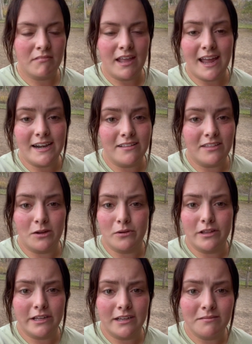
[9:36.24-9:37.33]
anything
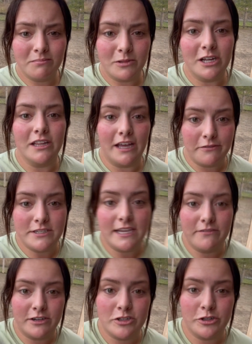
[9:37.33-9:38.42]
really. They're a
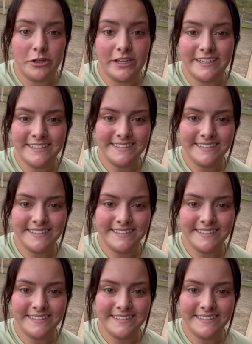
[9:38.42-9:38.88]
lifesaver, truly.